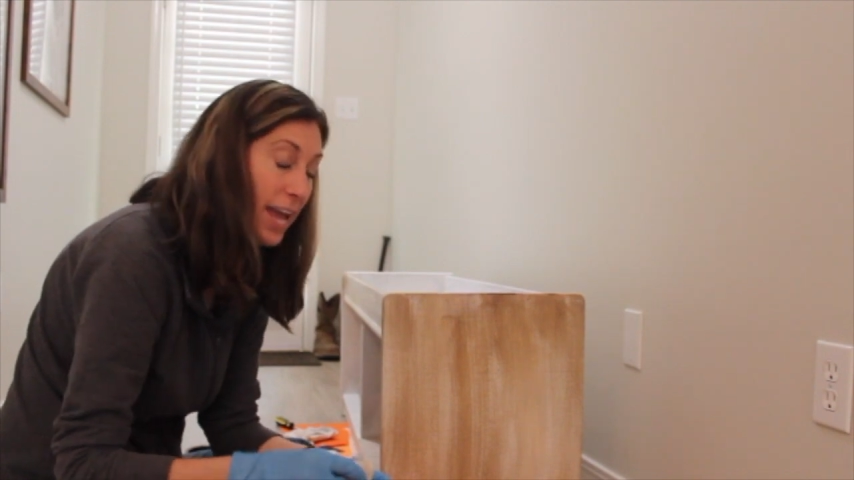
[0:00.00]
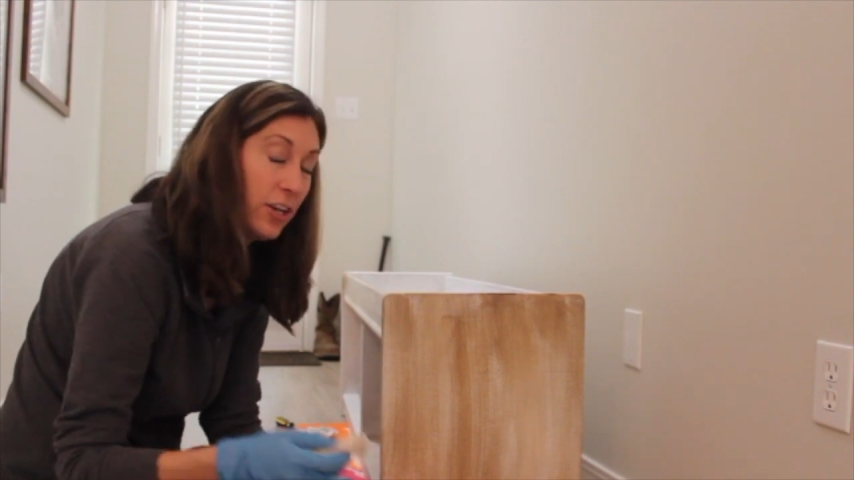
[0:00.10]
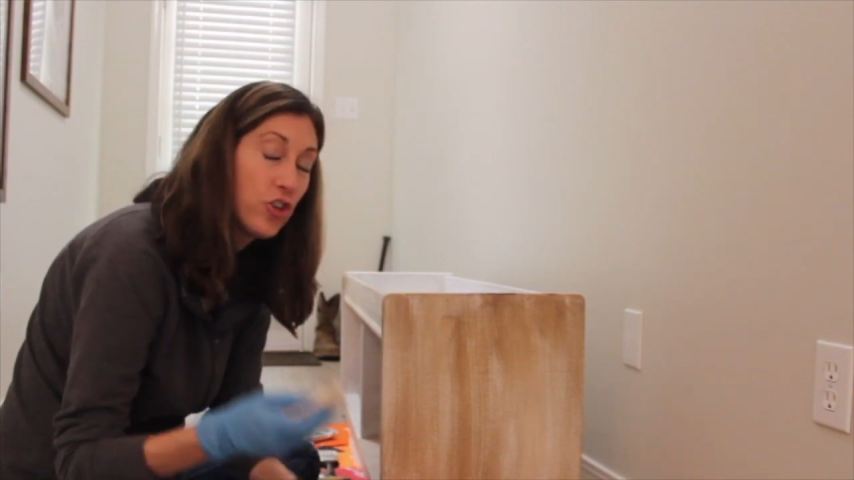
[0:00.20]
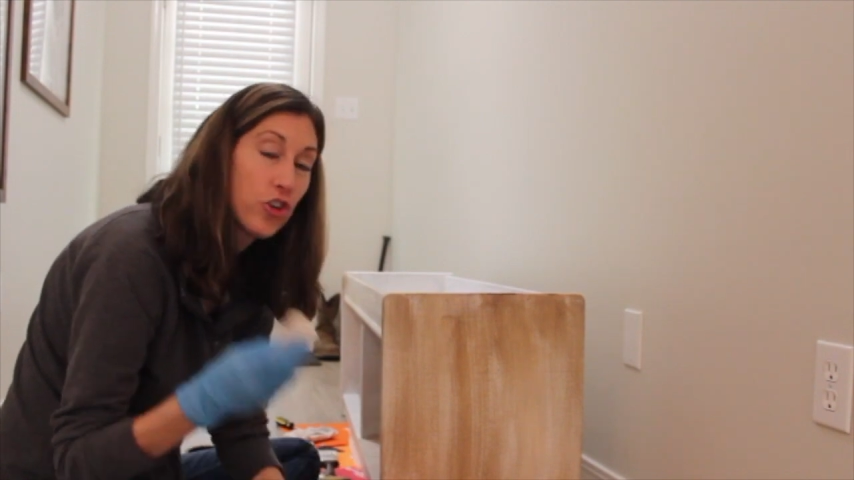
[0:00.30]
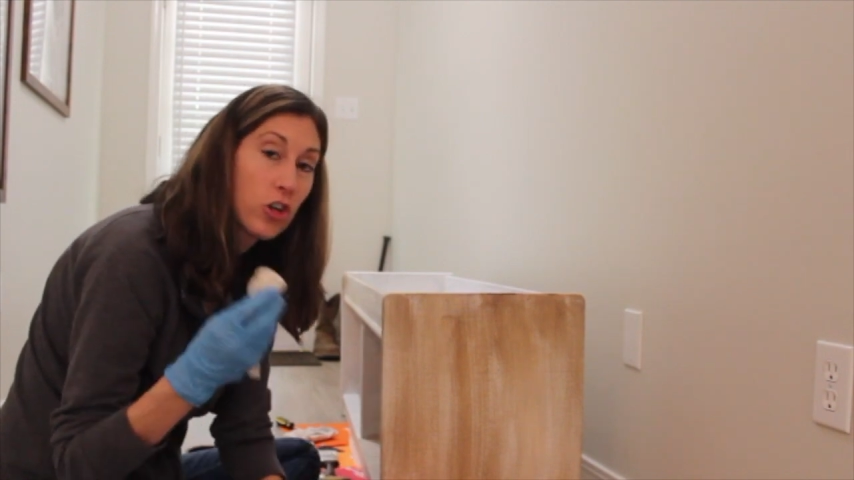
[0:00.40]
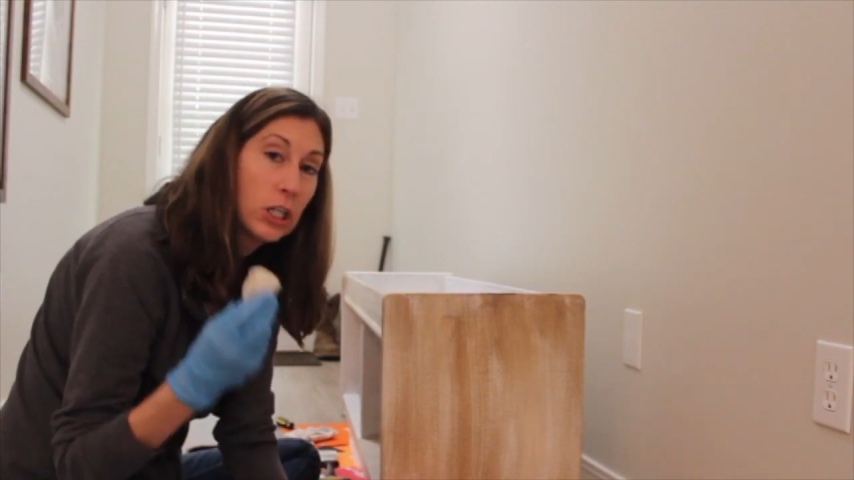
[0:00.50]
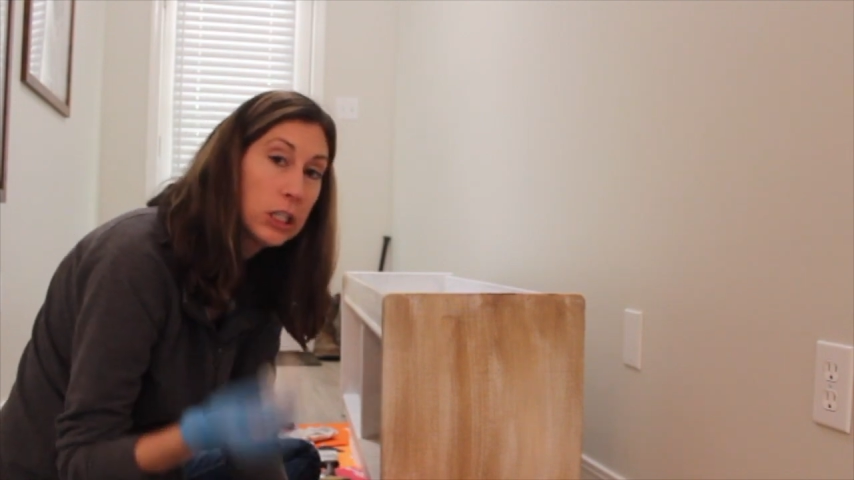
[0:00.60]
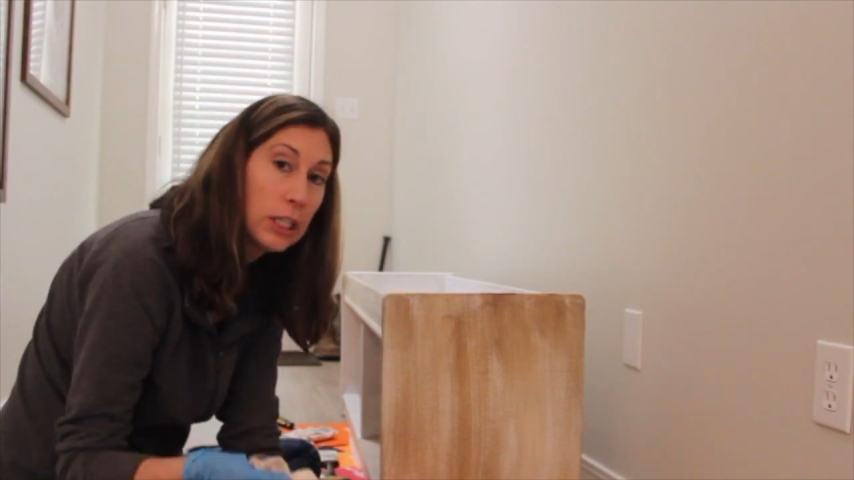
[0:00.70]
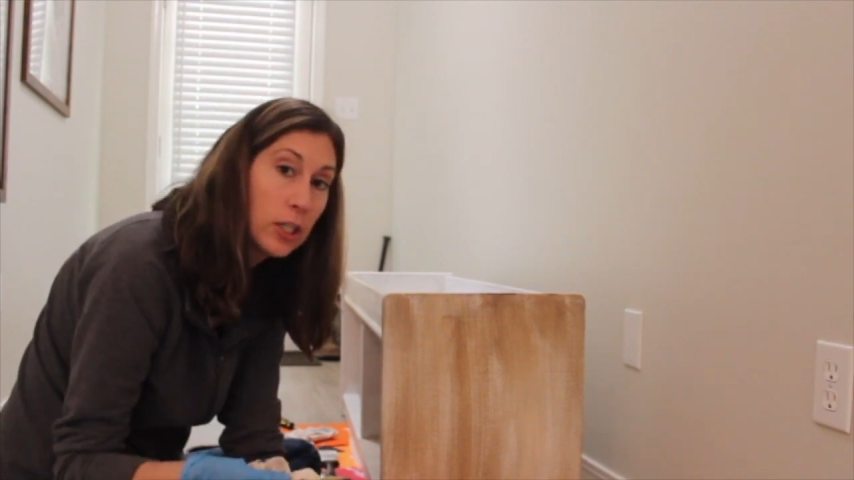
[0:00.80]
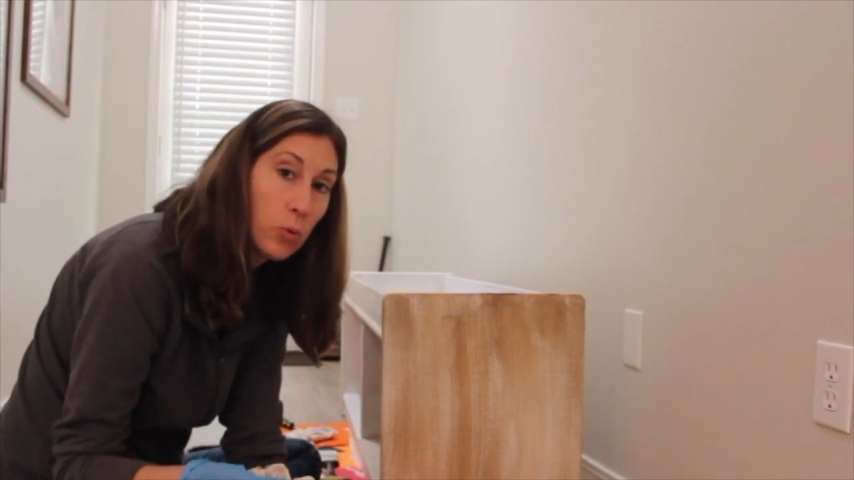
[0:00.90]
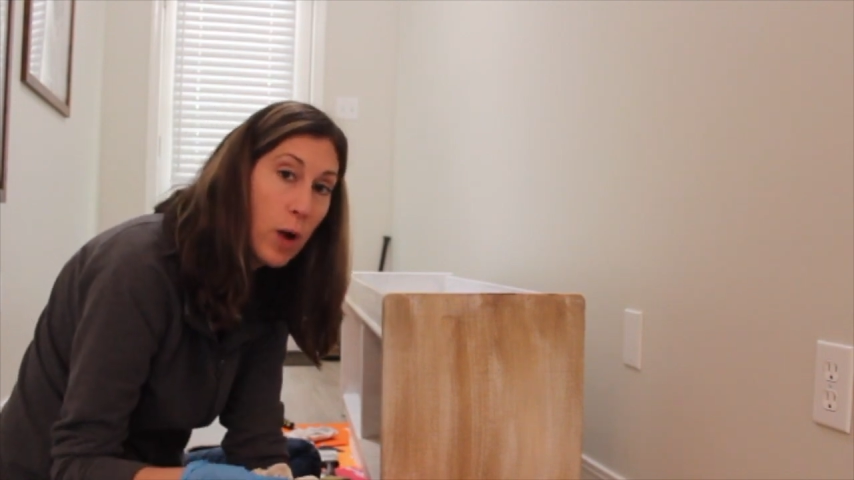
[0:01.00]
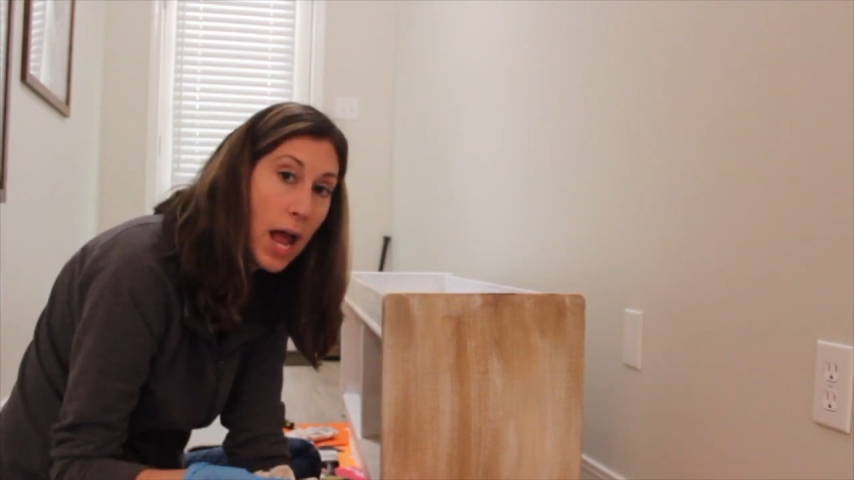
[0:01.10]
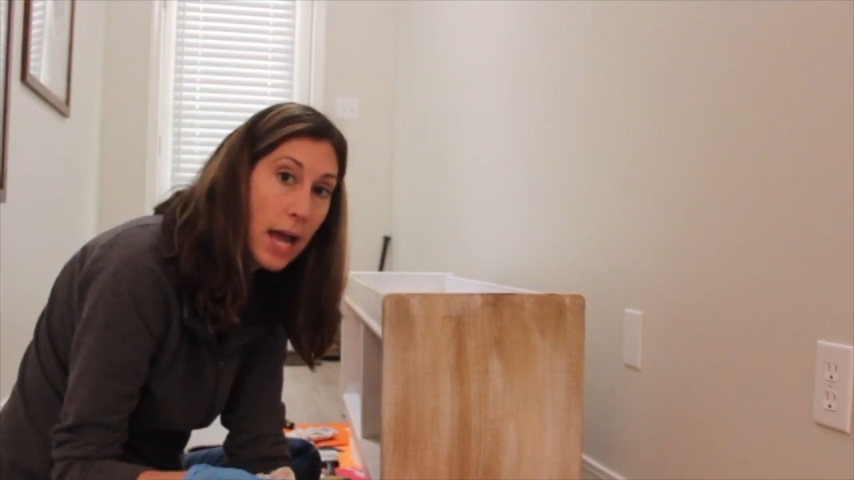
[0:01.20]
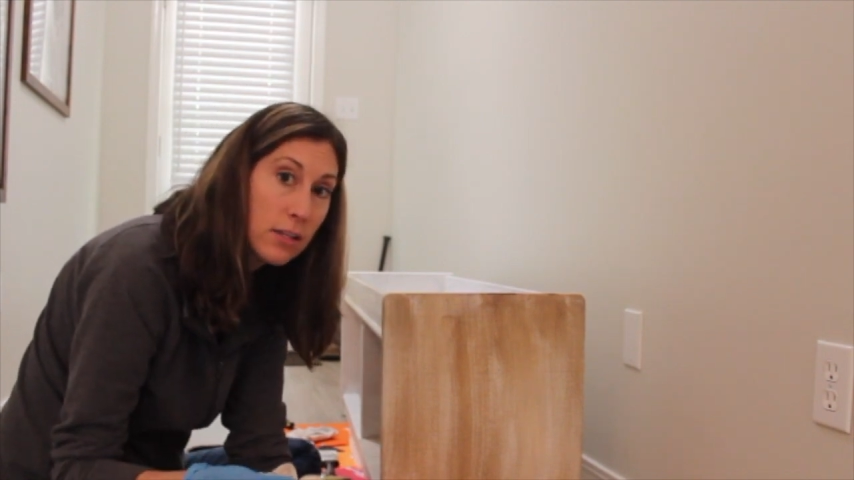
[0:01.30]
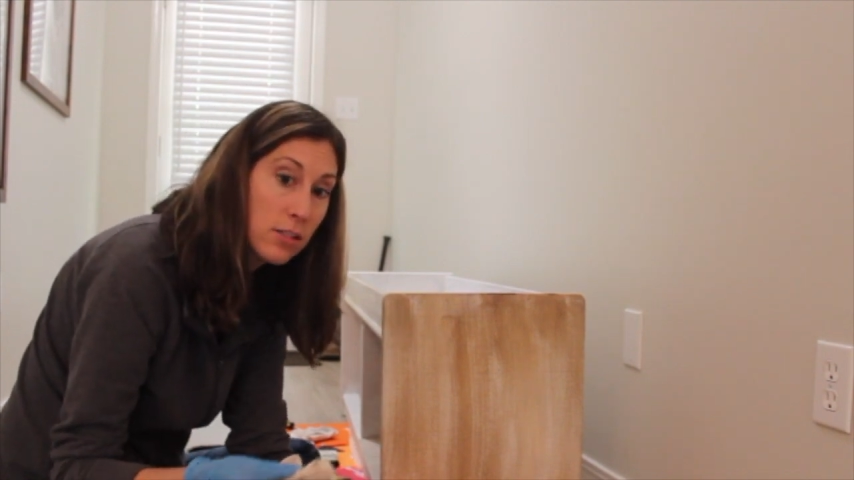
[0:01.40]
and your clear
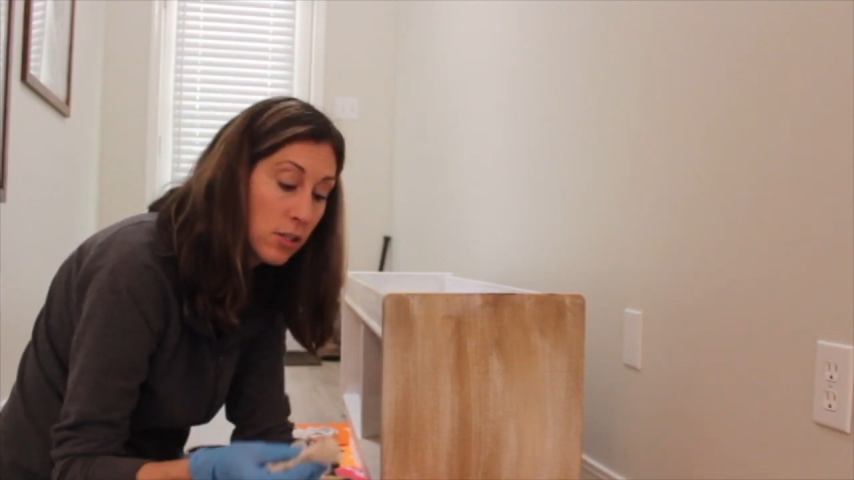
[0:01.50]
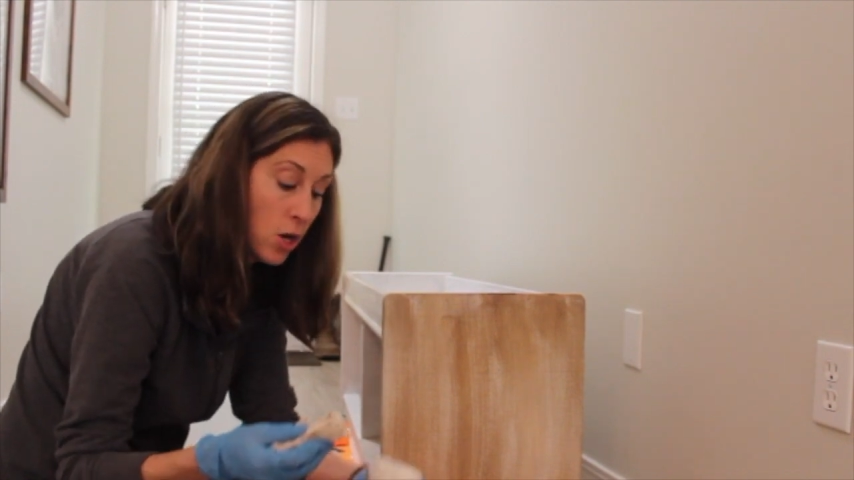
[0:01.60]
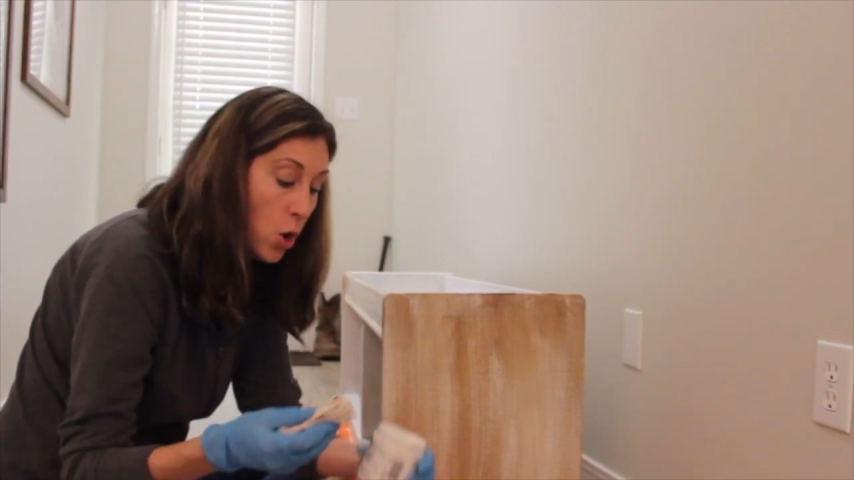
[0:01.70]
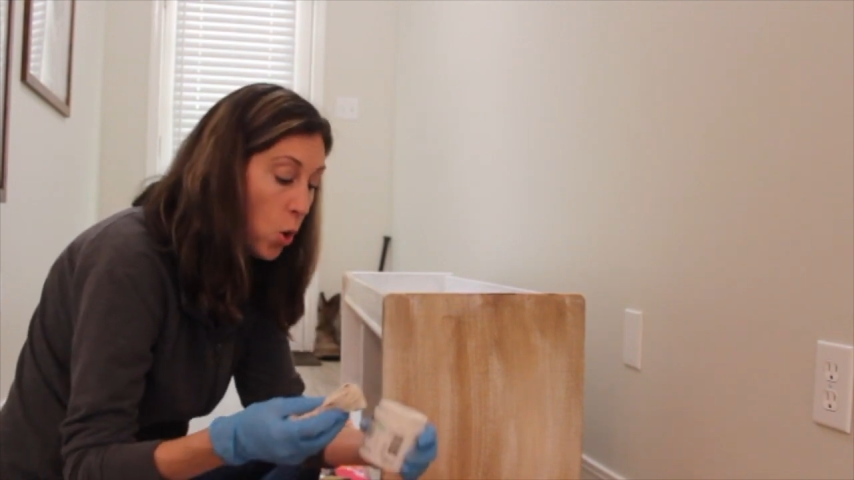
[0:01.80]
wax